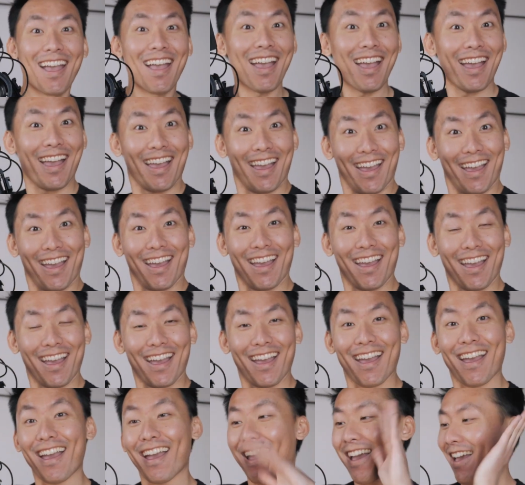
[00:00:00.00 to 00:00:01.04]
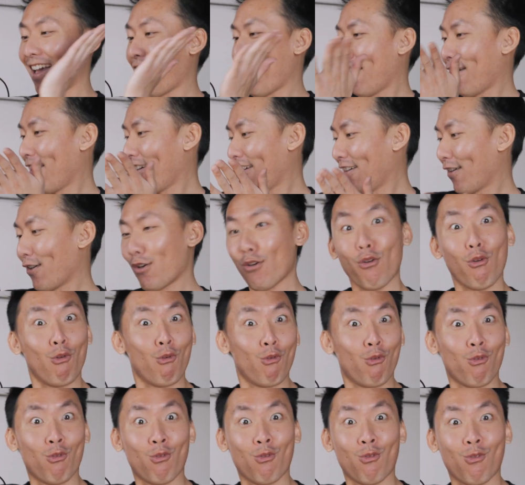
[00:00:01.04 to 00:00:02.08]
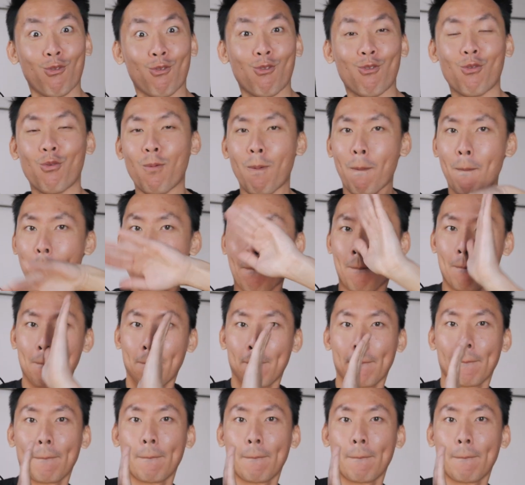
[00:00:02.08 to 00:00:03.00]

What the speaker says: much my rig that I use for my projects.